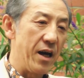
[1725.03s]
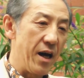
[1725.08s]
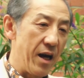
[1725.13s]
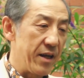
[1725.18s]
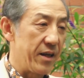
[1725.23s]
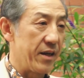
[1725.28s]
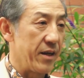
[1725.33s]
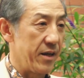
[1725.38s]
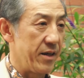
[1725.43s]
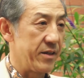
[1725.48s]

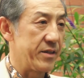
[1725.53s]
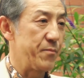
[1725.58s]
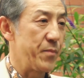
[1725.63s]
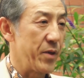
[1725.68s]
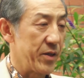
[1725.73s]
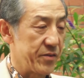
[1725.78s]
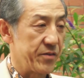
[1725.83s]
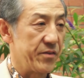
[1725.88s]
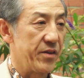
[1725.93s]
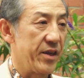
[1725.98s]
under the
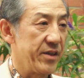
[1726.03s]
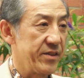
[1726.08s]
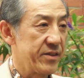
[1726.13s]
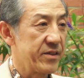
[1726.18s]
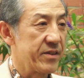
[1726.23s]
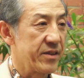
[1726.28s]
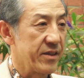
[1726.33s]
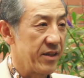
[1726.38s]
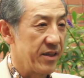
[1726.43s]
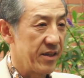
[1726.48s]

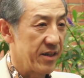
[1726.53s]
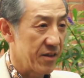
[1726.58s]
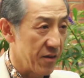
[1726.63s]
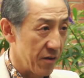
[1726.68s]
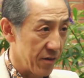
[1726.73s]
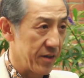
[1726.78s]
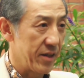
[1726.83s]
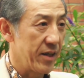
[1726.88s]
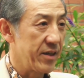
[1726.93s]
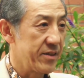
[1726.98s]
personalized
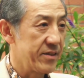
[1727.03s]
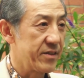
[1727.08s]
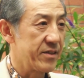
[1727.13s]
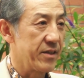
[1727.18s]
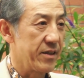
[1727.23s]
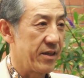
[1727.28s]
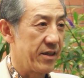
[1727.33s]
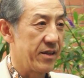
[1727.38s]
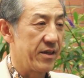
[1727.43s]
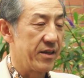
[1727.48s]

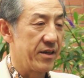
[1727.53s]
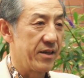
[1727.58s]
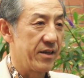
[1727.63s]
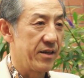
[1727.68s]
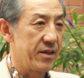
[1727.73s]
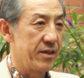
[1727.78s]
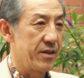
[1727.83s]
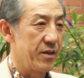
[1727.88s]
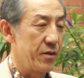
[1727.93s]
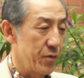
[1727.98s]
context
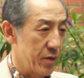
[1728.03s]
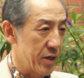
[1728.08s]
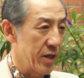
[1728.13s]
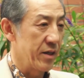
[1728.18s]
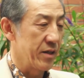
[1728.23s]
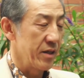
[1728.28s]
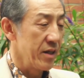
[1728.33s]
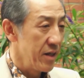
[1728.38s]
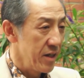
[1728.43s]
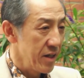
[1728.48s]
you
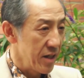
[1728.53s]
can